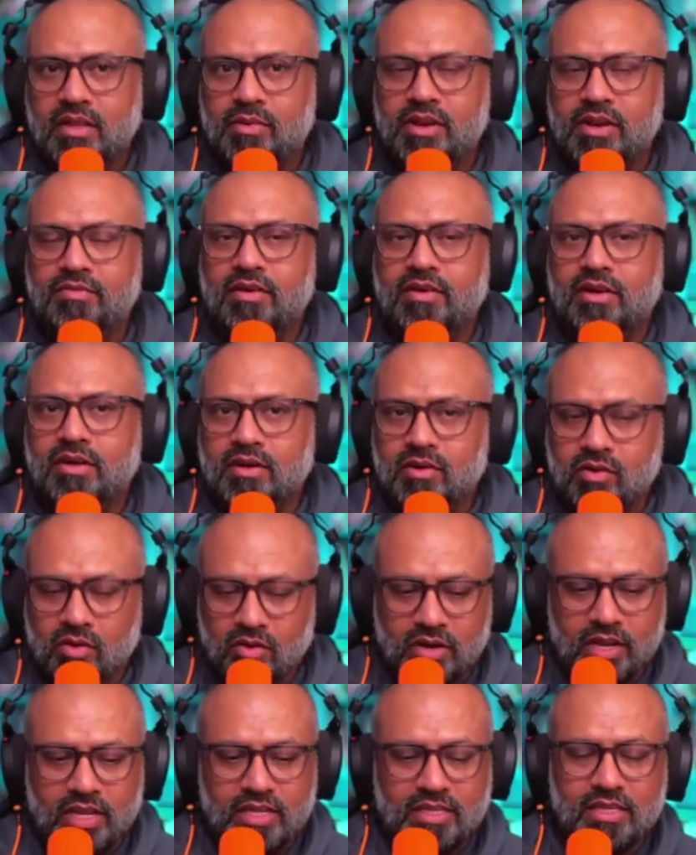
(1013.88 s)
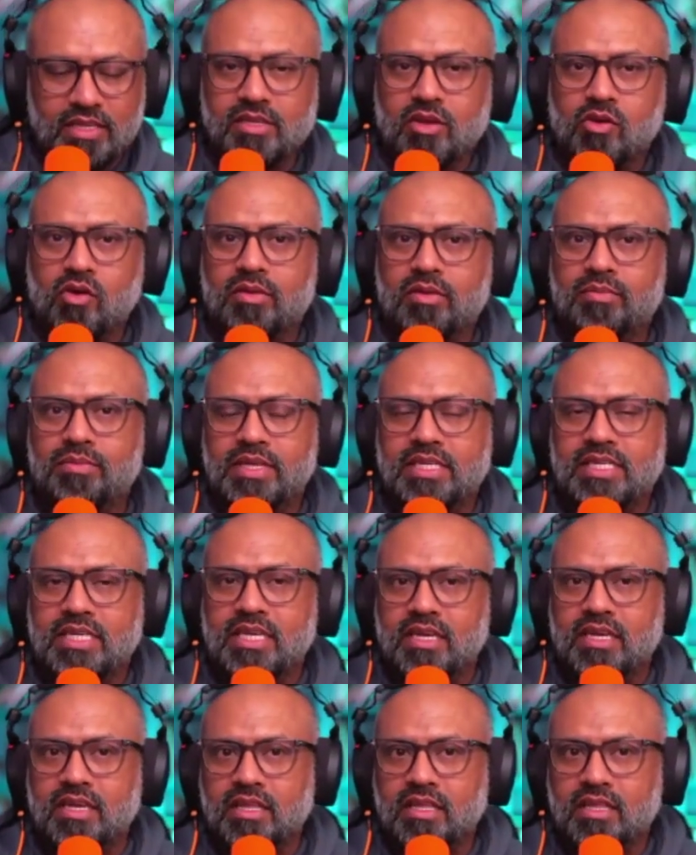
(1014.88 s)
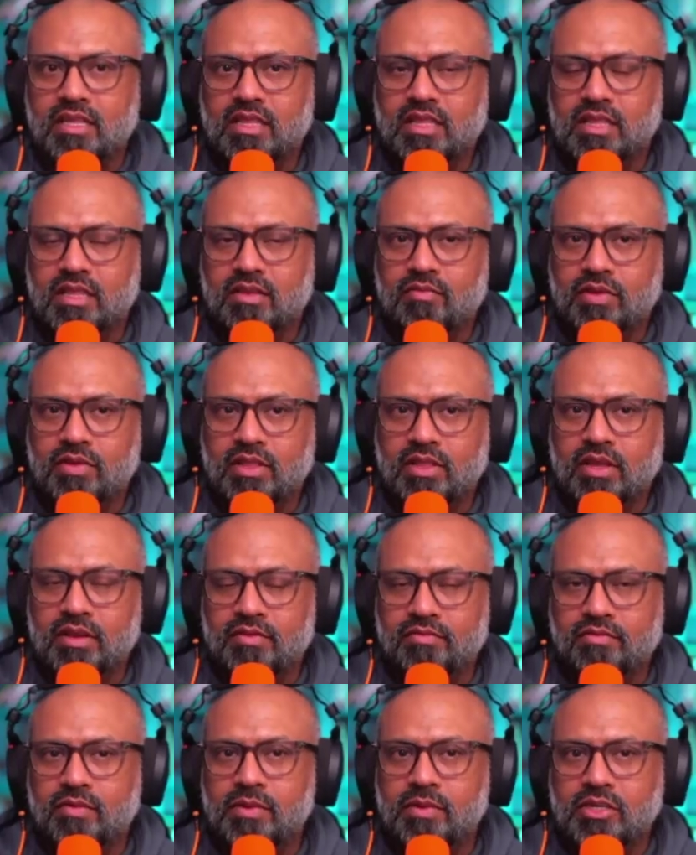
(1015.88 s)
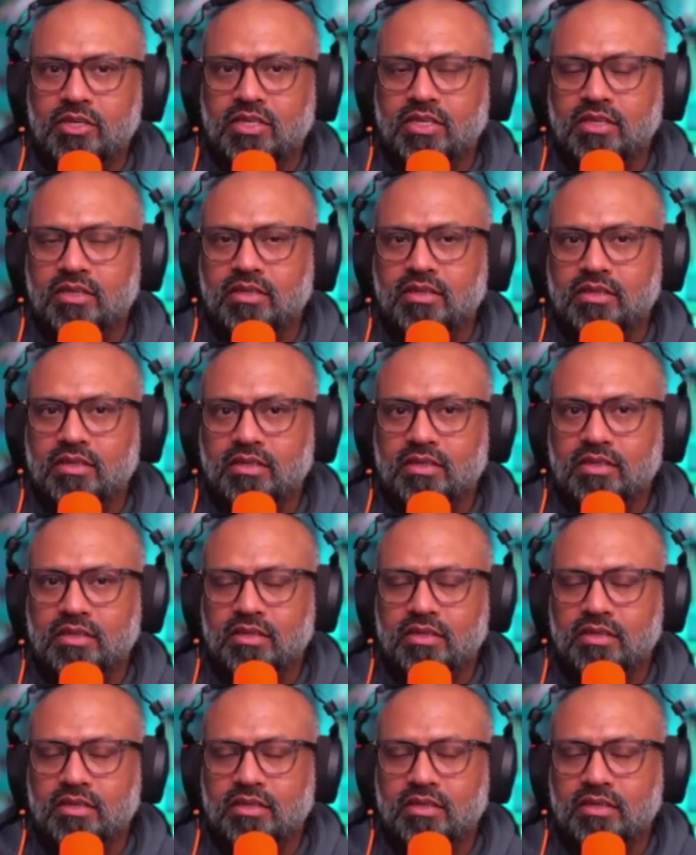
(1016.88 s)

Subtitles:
The prefrontal cortex is quite busy with the information.